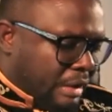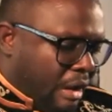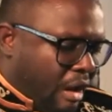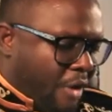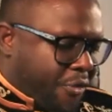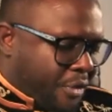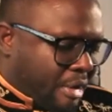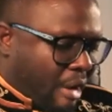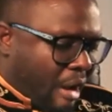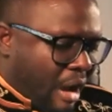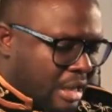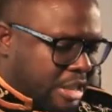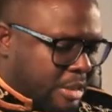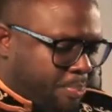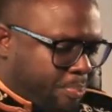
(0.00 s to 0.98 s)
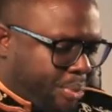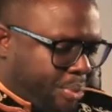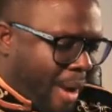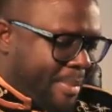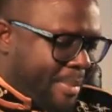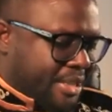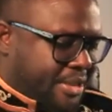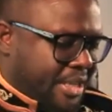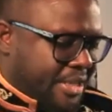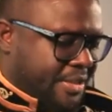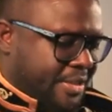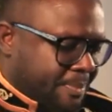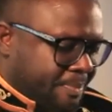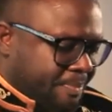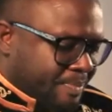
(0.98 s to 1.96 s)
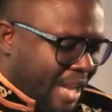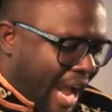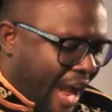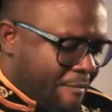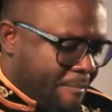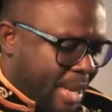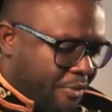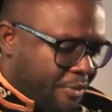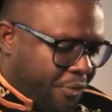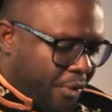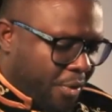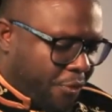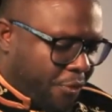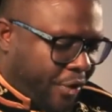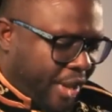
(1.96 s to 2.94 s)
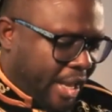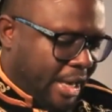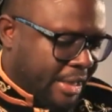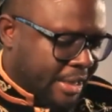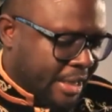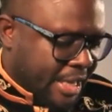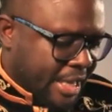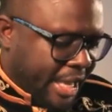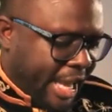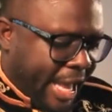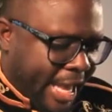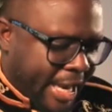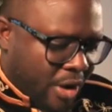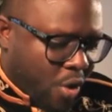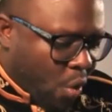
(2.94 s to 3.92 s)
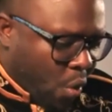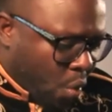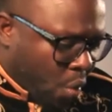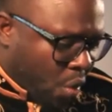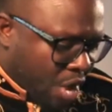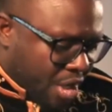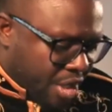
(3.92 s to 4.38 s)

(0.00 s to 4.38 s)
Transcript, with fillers: of God's promises have been fulfilled in who?